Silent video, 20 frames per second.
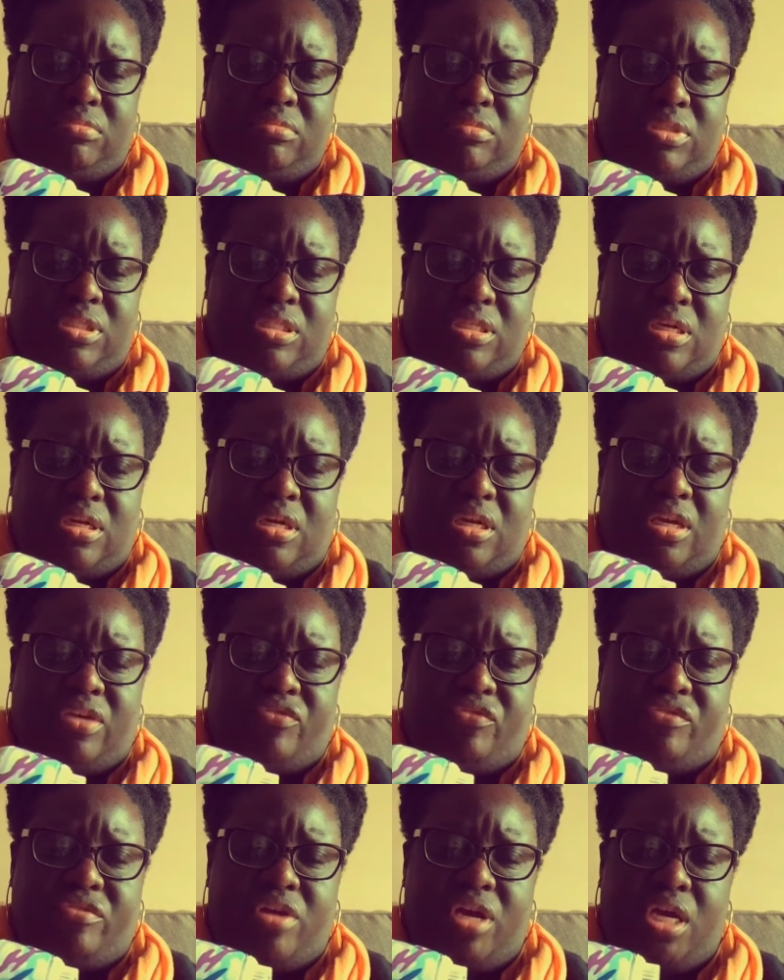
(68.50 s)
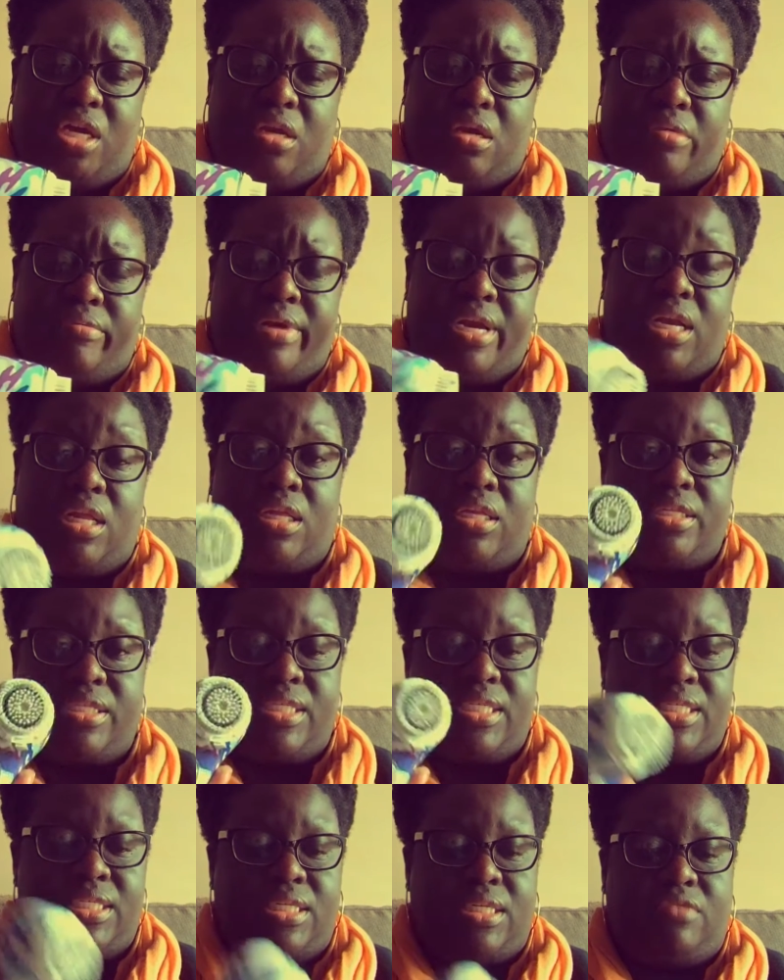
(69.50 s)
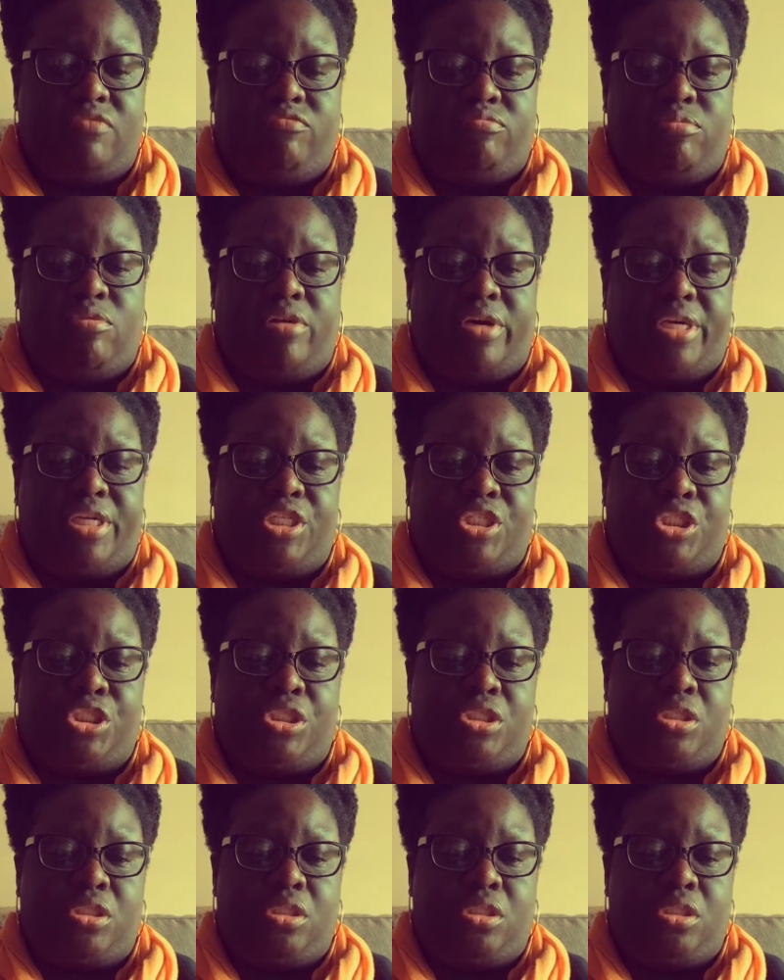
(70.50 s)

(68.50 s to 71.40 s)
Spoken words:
It's starting to get frayed already. The sensitive brush.